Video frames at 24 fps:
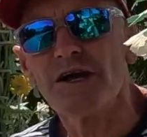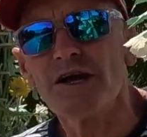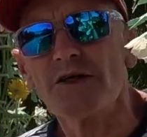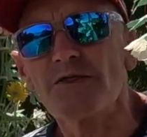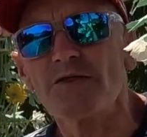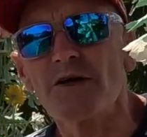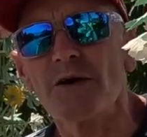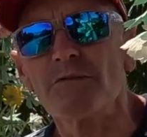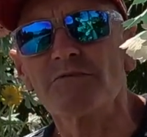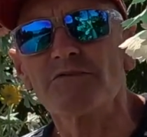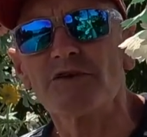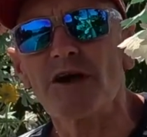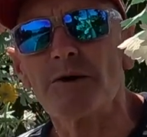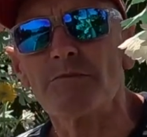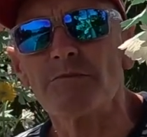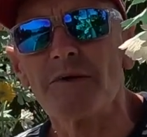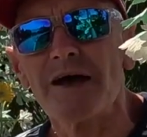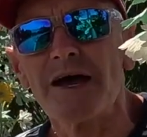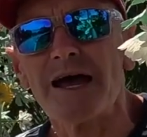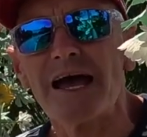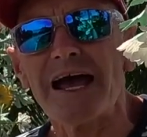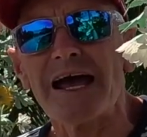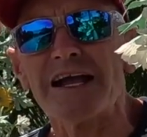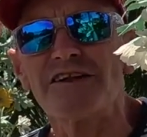thumbs up
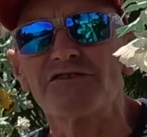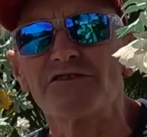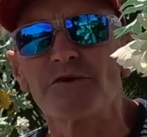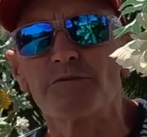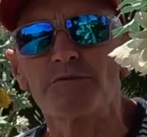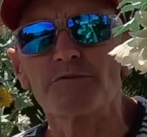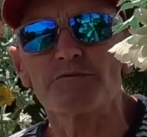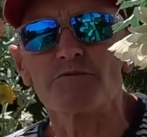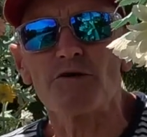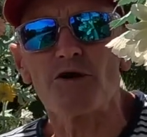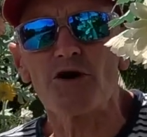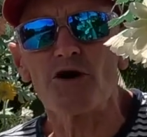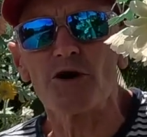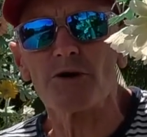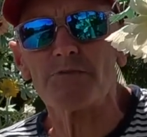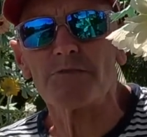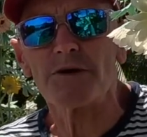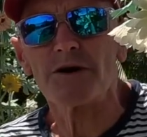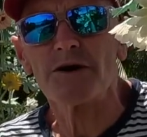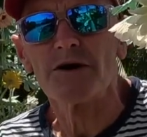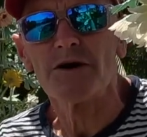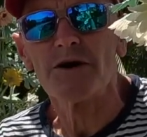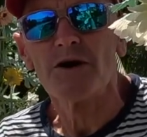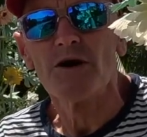and subscribe.
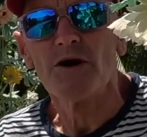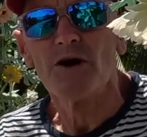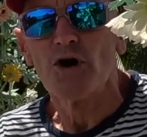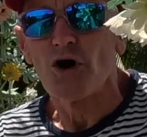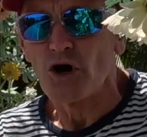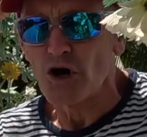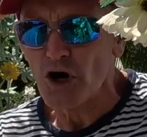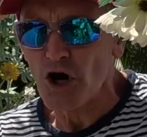I